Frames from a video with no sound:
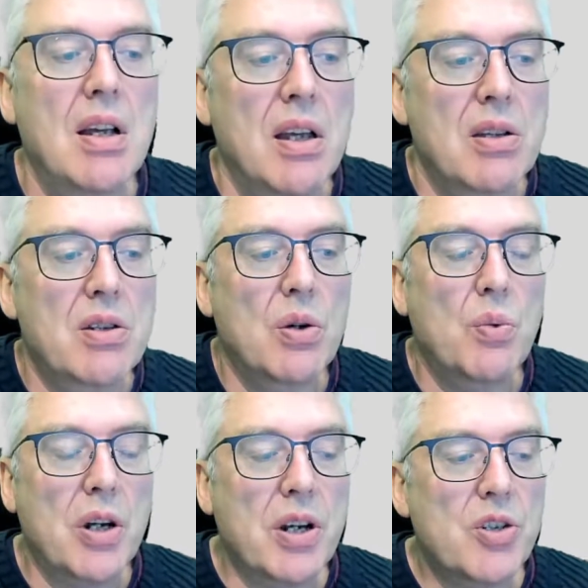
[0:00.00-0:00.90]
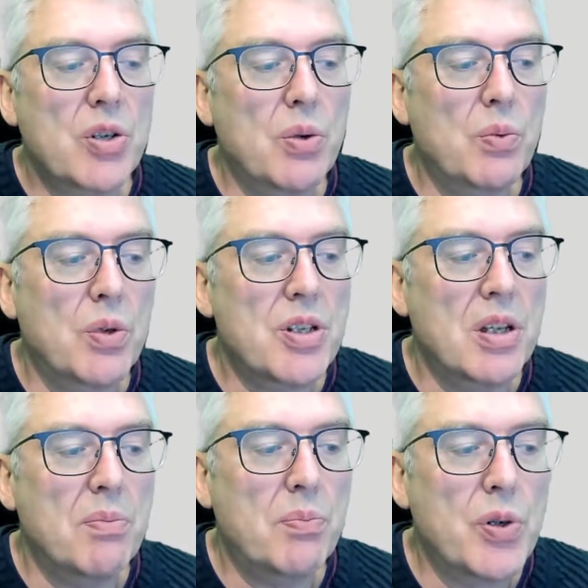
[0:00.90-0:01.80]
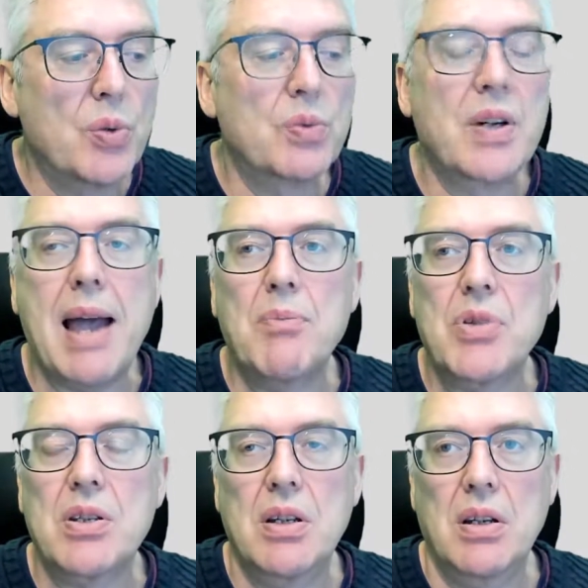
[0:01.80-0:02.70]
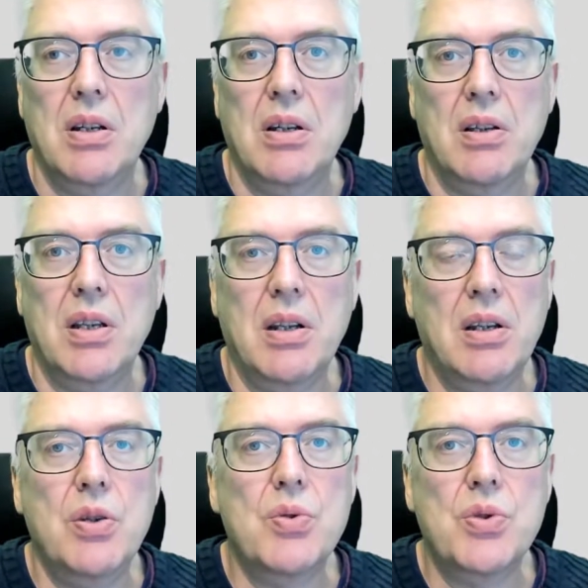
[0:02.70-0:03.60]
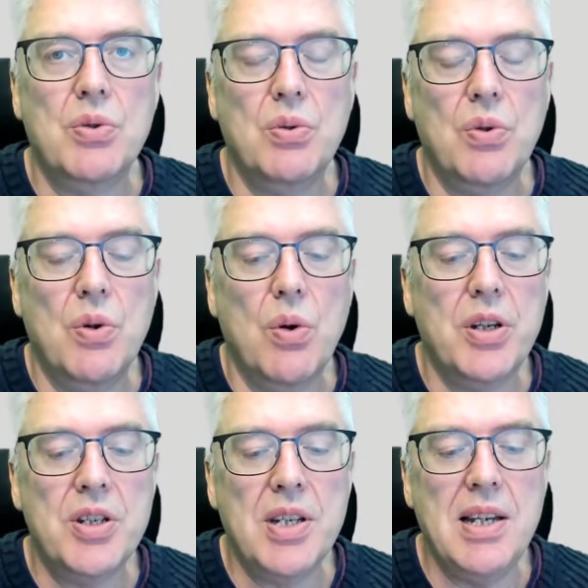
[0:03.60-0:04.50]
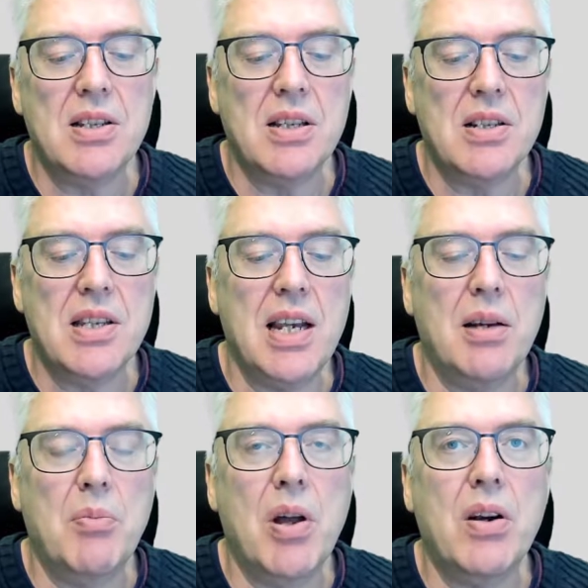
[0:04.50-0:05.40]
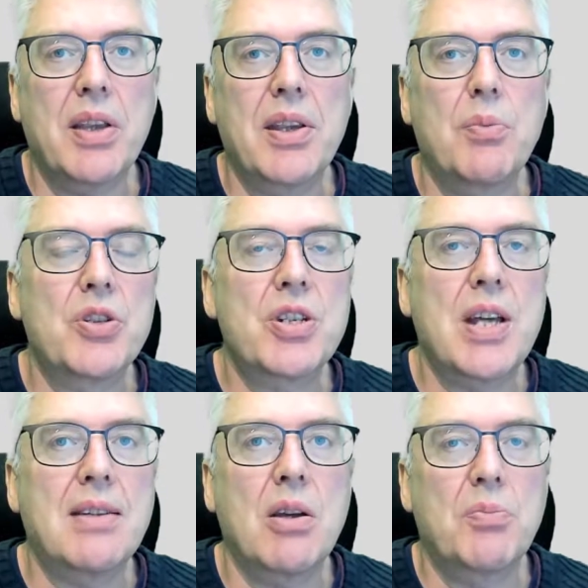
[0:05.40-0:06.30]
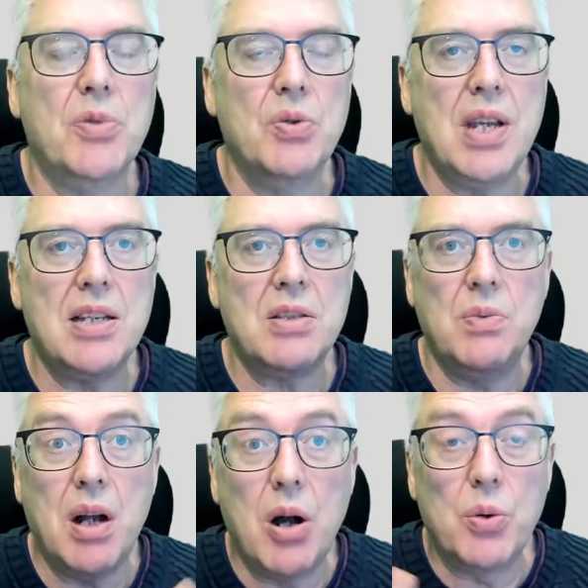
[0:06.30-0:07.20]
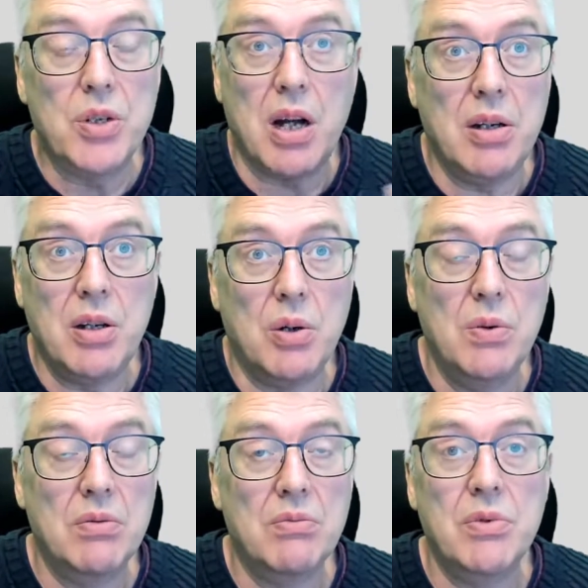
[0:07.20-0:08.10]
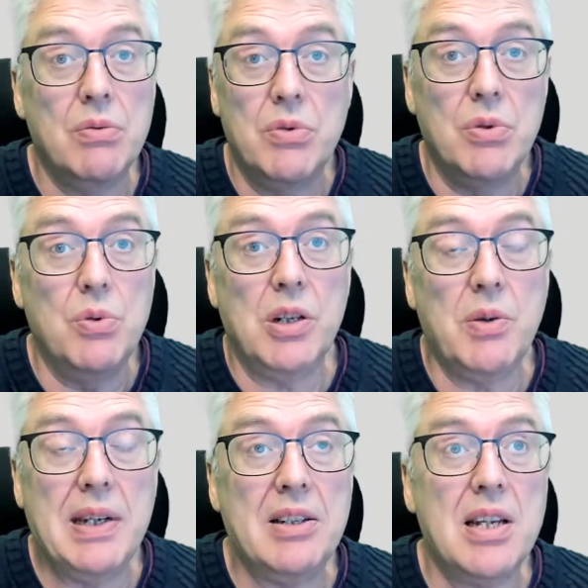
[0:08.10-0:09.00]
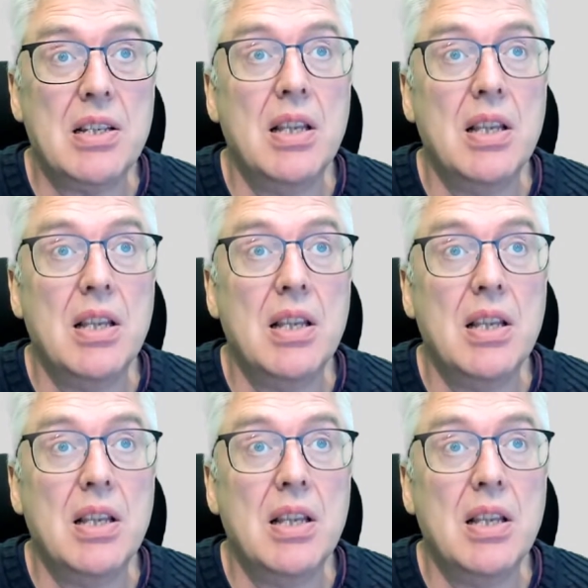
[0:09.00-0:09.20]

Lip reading: So what I showed was the programs that I used to call this instance data block, and that was set up to test without I/O, to do a quick test.